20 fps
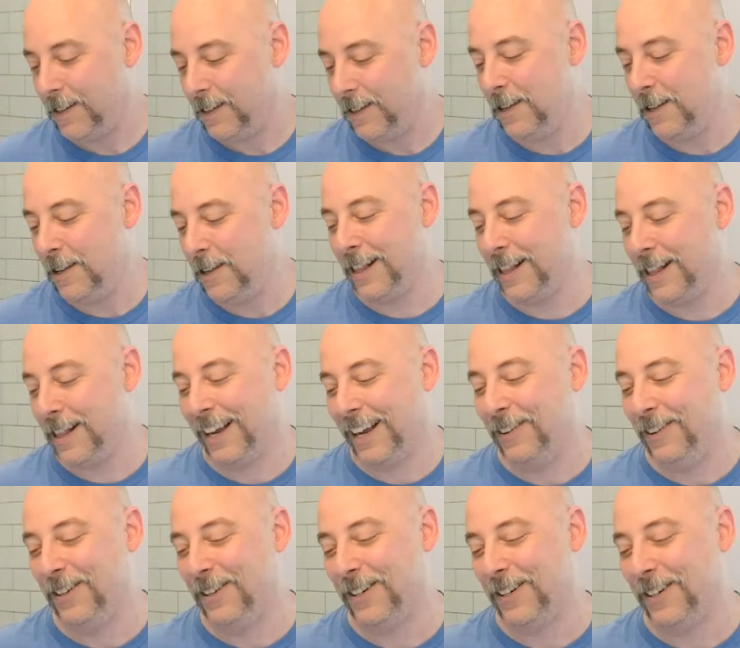Like
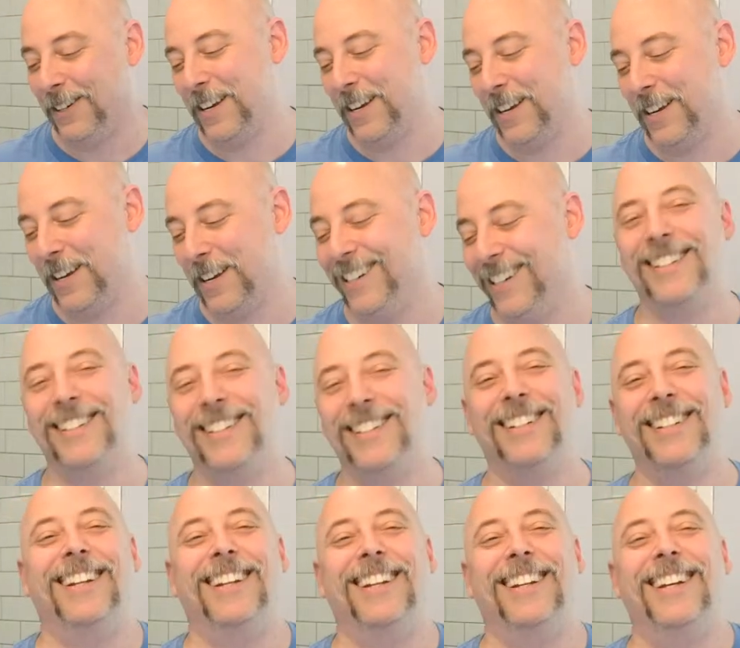Hulk Hogan.
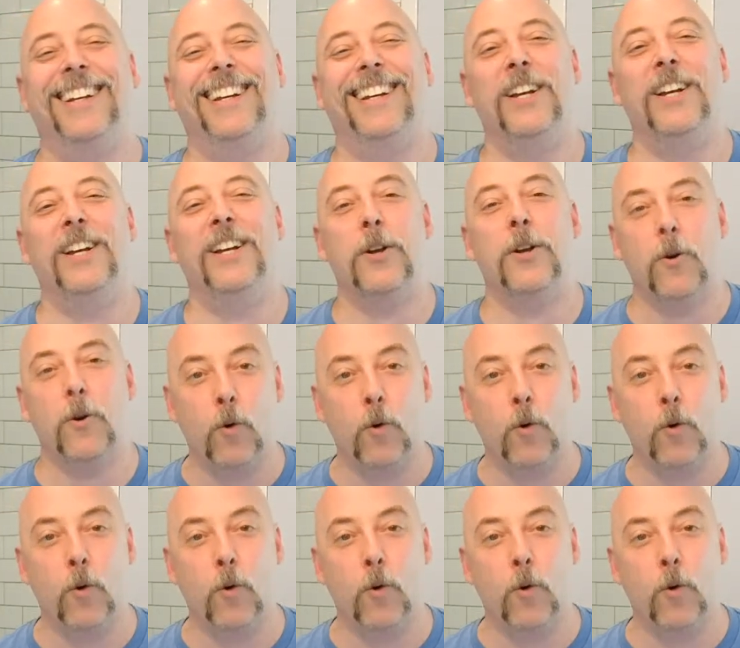What